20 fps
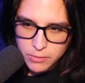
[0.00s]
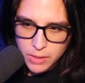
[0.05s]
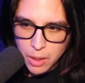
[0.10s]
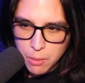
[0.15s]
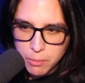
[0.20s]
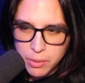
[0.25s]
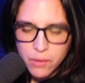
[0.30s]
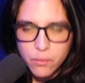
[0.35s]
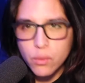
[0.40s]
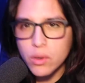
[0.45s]

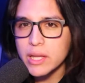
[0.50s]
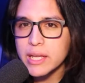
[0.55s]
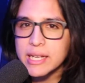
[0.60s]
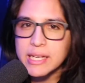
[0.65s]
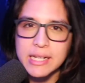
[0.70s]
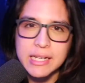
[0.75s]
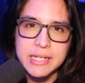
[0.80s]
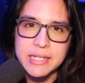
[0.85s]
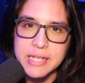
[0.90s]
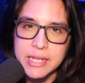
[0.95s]
But if we're, like,
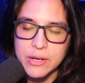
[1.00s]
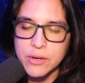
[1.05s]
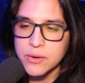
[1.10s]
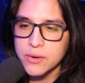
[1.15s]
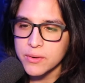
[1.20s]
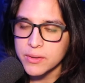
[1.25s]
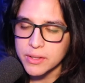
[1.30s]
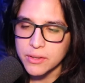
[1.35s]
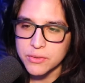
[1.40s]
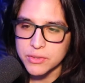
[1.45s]
in a
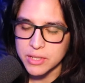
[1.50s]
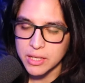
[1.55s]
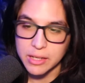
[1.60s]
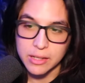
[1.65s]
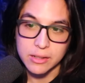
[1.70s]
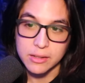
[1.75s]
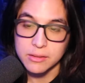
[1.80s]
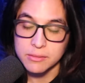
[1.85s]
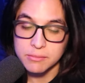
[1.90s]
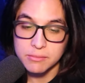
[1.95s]
dinner and there's,
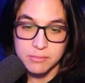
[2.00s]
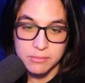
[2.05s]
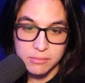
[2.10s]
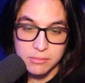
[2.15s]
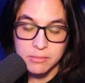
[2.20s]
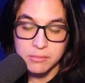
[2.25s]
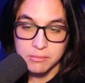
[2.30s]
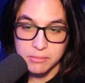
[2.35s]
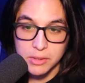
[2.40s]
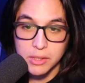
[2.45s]
like,
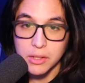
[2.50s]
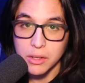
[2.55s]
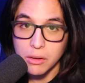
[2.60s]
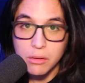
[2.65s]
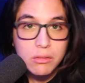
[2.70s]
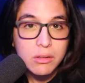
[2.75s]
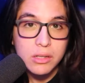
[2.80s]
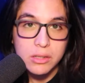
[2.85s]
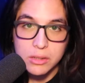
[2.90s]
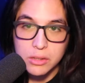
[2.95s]
you
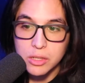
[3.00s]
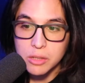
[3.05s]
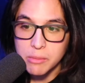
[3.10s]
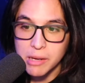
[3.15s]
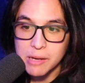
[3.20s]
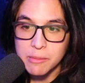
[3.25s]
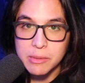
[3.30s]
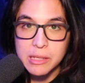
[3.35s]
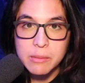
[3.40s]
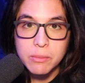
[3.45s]
know, a good
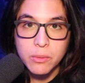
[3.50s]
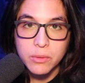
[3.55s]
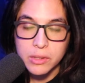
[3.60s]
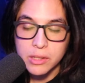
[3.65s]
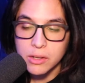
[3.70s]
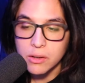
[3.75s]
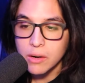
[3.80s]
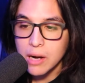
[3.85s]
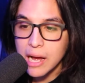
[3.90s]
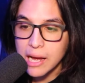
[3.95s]
amount of people
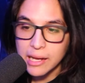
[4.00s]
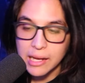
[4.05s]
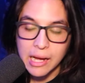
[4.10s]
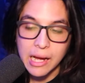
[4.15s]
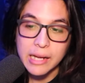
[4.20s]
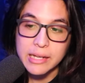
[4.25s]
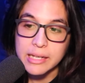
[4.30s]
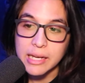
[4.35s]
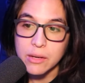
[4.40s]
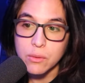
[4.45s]
there, I,
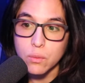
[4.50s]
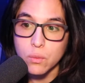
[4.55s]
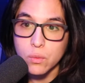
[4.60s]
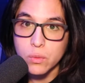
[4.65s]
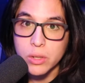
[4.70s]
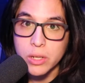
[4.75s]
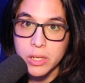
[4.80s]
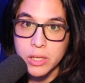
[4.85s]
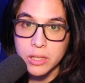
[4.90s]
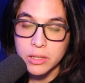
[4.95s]
I get
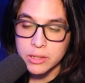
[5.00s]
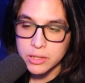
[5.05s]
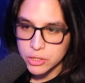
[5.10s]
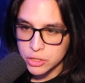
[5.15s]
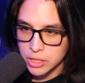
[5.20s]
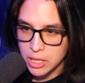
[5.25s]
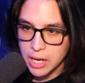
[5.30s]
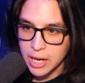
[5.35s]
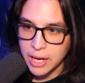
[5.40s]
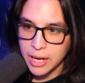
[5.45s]
really
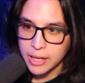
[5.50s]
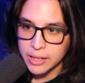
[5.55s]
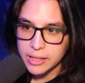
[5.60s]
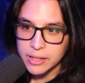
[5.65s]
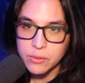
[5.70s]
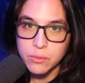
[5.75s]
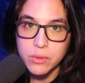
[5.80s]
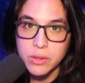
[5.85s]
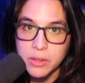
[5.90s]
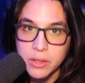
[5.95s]
shy, I
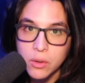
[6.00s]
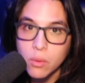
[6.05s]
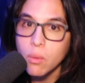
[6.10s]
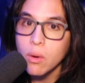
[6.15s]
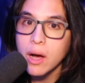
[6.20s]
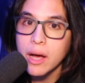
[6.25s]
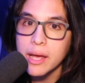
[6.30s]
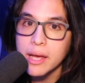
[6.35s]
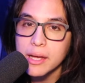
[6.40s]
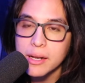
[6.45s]
get really
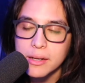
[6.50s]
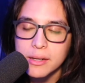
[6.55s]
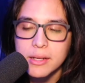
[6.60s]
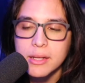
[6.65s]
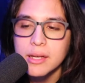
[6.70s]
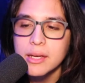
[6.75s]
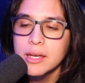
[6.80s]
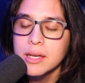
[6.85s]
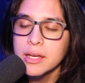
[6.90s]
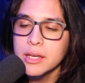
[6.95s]
quiet,
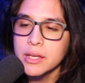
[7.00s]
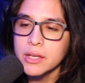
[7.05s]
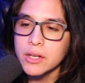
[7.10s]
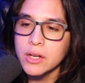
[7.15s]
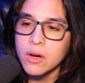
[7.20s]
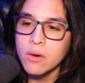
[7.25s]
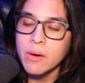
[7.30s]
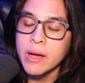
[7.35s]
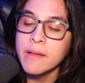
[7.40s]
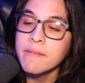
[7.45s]
you
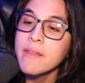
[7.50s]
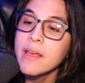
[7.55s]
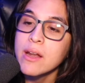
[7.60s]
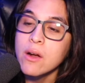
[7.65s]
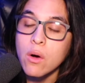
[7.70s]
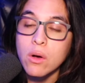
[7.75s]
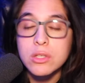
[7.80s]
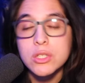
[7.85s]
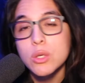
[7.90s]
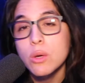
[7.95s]
know, and then
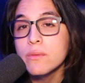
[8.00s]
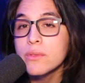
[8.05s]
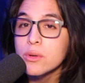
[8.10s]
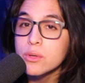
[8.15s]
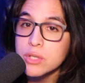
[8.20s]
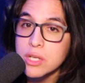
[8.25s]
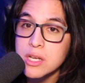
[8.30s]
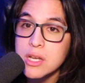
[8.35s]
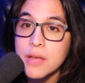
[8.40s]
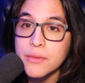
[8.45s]
also if
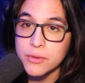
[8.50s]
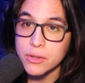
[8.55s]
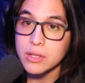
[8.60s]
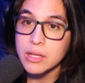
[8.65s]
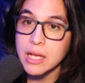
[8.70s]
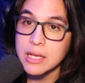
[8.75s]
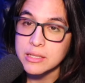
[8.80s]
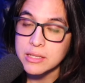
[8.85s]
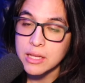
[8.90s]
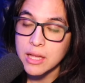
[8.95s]
there's another
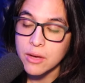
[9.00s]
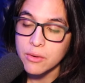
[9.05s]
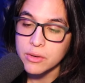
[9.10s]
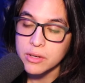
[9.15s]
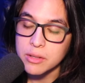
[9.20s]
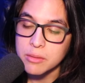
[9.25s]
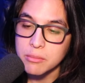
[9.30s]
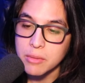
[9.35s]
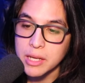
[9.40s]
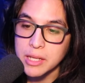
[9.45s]
class
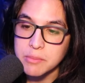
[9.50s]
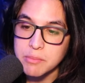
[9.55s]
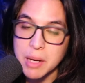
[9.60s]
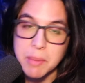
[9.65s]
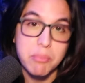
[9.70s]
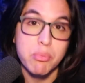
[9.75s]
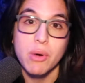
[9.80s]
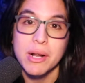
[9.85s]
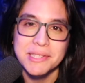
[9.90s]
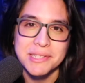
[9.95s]
clown in, in my
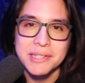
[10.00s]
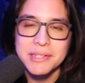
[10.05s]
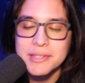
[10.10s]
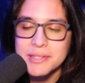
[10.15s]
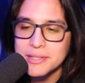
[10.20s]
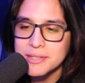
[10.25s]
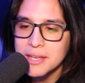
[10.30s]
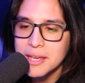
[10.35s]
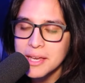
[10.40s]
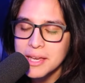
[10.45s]

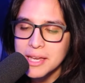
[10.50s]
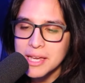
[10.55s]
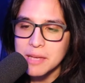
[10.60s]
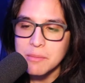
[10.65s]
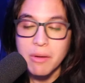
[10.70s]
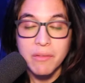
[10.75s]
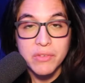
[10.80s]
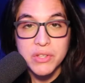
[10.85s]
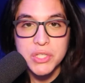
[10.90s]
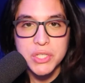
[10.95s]
presence, in
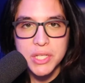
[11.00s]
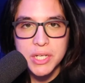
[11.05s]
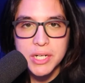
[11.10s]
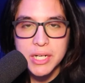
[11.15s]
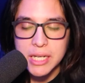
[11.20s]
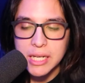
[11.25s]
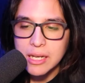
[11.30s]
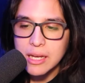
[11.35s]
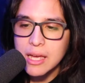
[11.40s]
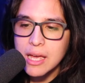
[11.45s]
my
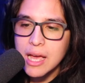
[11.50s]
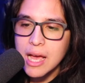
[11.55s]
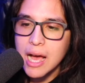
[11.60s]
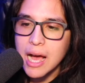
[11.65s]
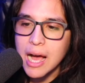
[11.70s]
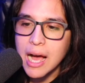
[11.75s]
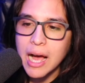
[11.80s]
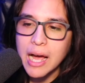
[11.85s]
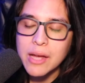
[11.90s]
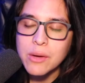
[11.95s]
vicinity,
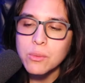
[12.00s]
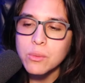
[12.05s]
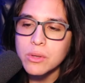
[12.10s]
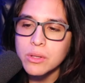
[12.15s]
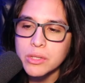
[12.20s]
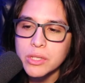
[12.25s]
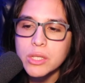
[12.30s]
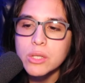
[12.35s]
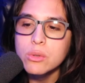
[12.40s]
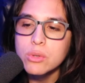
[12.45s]
I
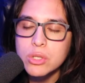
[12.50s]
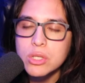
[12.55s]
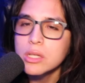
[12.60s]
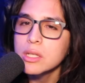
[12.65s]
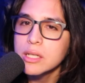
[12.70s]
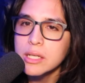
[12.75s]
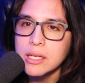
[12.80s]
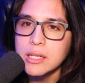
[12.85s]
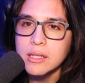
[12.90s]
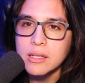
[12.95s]
will
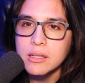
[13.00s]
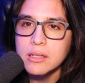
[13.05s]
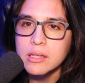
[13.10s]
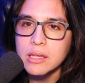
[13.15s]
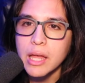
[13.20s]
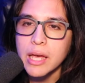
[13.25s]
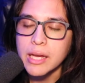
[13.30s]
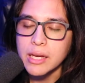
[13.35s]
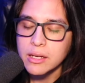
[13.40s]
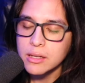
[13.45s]
usually,
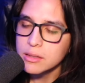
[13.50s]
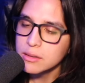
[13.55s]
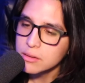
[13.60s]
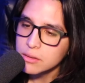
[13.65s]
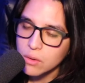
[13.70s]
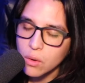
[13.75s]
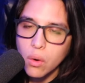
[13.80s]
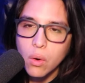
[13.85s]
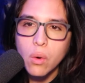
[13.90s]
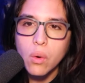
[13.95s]
like,
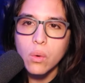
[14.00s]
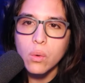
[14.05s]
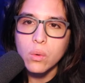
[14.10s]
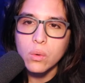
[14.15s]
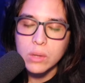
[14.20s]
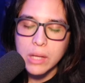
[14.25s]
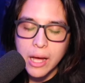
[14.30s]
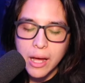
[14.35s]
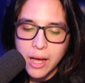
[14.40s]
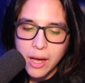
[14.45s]

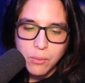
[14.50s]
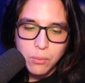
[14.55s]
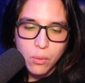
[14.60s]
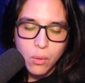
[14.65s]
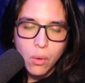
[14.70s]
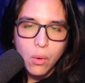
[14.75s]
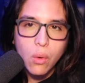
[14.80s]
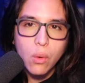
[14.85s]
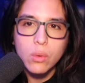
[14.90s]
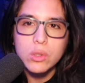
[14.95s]
hold, I, I will
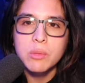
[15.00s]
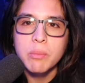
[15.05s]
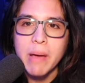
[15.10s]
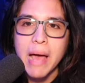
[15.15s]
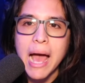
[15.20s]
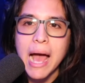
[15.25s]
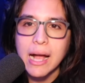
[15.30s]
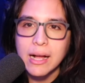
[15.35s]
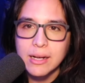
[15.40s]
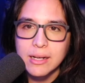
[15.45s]
hold
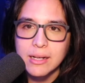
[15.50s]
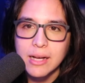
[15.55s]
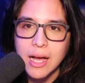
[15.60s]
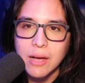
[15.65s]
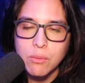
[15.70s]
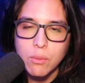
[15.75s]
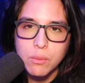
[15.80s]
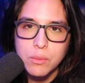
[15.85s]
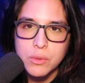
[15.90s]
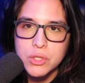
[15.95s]
back,
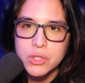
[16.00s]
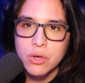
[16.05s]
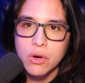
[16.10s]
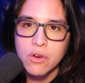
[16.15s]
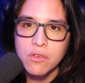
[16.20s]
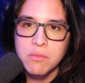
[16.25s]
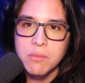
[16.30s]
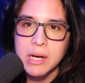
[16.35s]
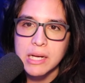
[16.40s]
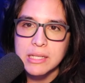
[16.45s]
I will
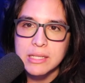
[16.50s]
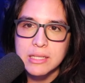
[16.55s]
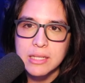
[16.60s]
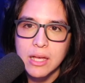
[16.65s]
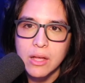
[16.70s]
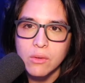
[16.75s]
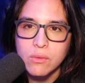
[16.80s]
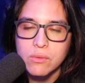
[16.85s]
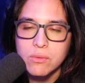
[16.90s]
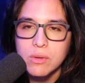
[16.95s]
reserve
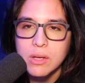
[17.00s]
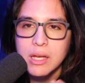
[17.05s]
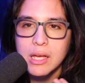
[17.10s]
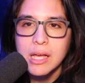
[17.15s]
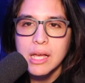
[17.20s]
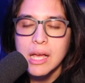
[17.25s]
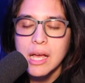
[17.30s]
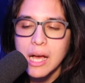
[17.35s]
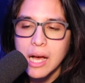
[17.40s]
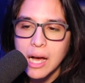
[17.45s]
myself,
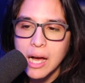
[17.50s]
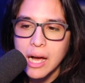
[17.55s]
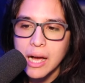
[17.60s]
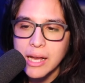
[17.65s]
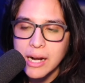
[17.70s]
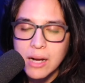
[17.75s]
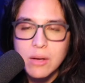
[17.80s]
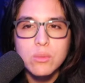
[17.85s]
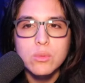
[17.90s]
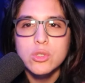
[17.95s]
uh,
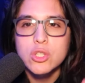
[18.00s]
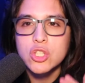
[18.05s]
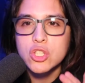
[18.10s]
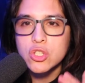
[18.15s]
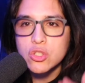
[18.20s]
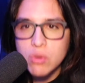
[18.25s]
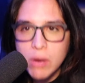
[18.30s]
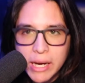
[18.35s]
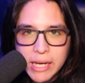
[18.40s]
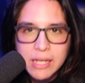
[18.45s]
and I will
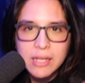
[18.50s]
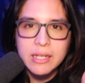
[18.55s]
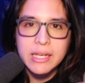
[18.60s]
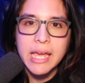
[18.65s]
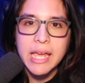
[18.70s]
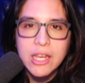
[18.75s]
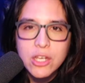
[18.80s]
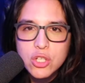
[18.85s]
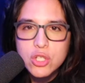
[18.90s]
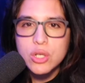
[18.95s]
strike
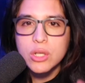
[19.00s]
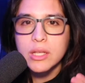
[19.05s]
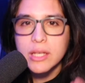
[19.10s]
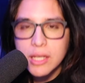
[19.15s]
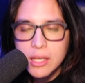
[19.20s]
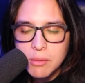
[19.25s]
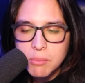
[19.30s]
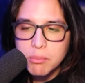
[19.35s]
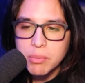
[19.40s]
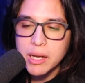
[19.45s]

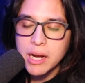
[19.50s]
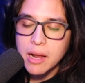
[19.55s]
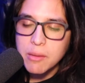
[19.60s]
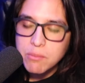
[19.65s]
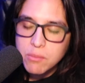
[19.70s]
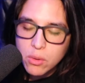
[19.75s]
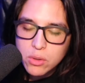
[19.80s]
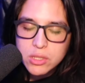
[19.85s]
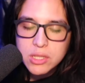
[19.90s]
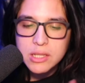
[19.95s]
occasionally, but
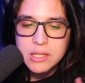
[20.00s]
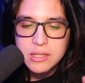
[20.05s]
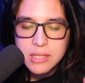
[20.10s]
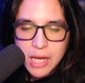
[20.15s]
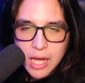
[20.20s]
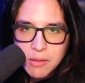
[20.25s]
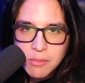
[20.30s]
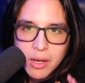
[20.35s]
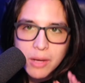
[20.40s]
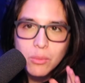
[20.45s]
most of the
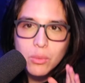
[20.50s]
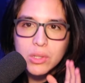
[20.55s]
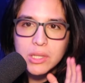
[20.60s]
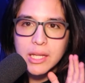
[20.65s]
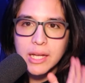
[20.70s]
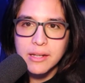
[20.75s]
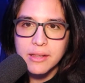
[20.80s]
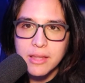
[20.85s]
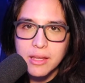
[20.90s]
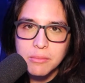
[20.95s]
time I will
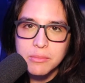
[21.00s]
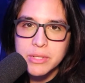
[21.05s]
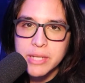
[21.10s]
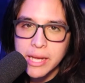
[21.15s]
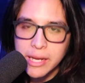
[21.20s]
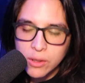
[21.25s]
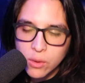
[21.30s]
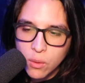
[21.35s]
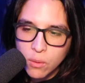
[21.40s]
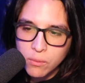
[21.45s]
let them
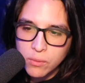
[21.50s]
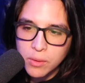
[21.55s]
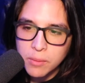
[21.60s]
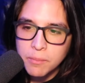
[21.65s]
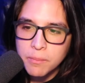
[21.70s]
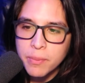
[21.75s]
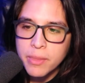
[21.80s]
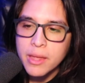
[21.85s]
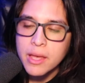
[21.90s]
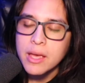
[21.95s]
take over,
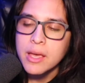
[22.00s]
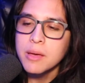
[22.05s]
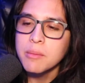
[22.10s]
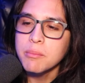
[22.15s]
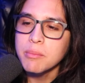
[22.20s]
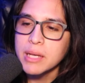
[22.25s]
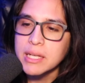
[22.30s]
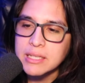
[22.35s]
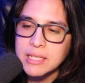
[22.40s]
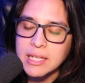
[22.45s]

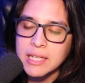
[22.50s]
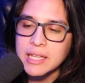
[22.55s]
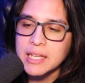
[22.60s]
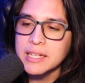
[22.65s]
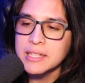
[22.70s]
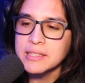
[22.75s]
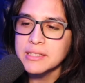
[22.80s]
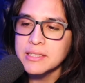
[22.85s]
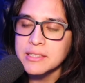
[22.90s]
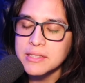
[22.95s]
because I
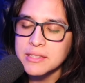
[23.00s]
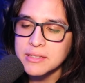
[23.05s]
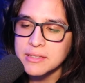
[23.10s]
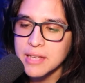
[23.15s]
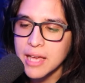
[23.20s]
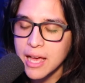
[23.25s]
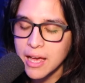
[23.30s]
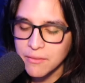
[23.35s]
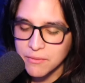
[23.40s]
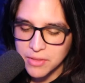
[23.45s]
like to
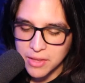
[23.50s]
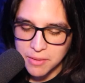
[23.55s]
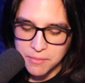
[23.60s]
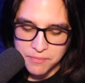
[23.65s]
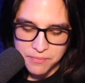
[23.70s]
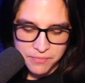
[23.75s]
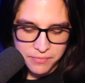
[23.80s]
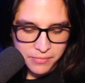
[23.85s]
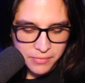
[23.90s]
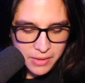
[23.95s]
have
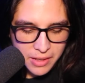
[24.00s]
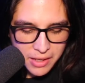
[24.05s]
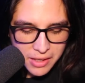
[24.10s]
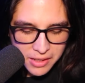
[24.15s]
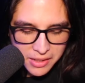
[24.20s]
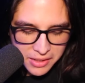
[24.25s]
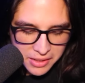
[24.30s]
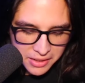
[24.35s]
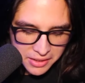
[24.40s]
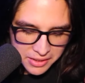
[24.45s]
them,
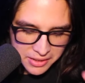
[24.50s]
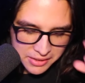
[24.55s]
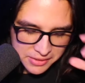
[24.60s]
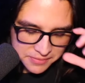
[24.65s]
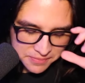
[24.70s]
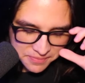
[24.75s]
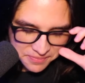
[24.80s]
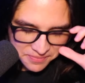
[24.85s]
uh,